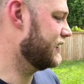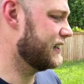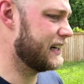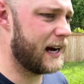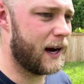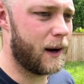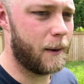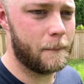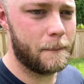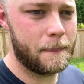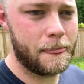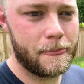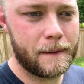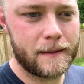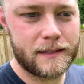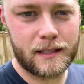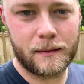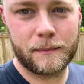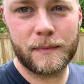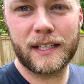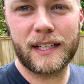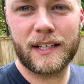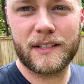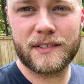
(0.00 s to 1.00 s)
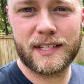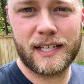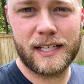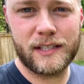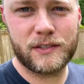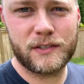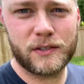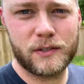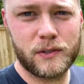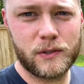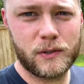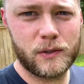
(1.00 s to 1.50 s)
Now, something I'll say
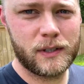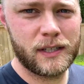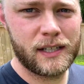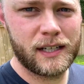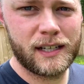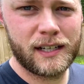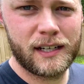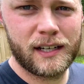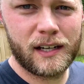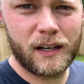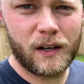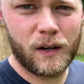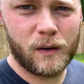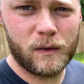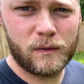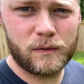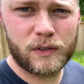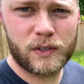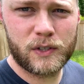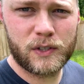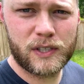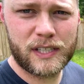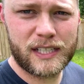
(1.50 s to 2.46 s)
too, over